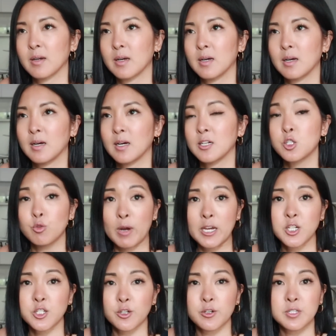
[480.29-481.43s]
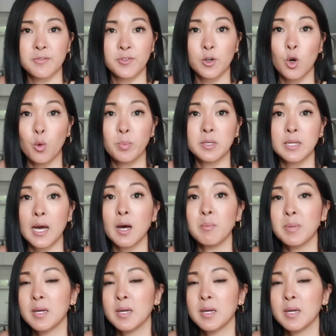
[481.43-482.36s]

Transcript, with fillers: uh, dress shirts if they're opened up.